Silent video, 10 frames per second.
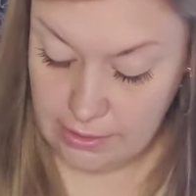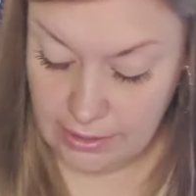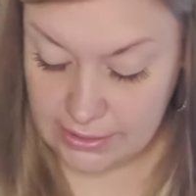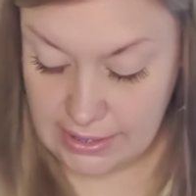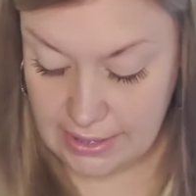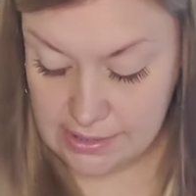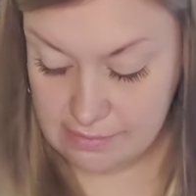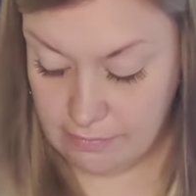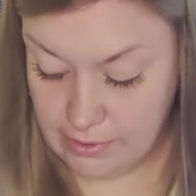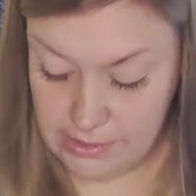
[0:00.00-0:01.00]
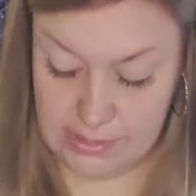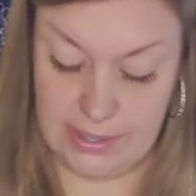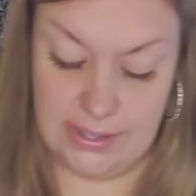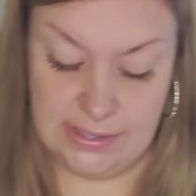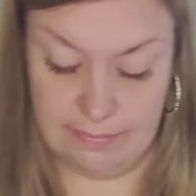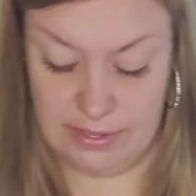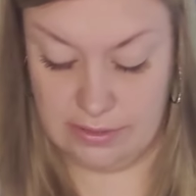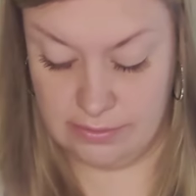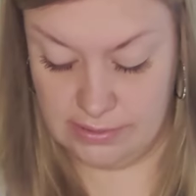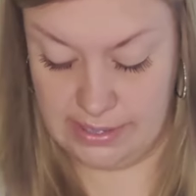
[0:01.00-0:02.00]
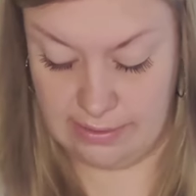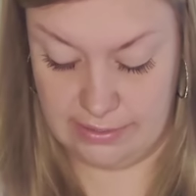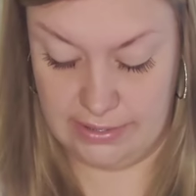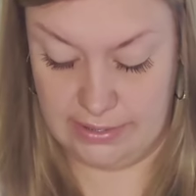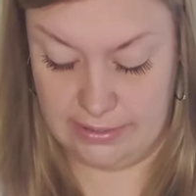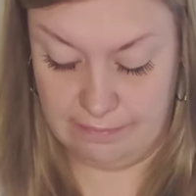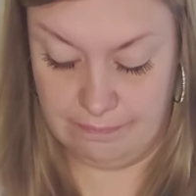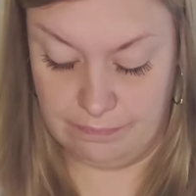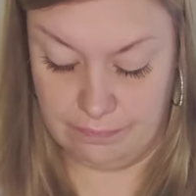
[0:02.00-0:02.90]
You got the Ace of Wands and Ace of Pentacles down here.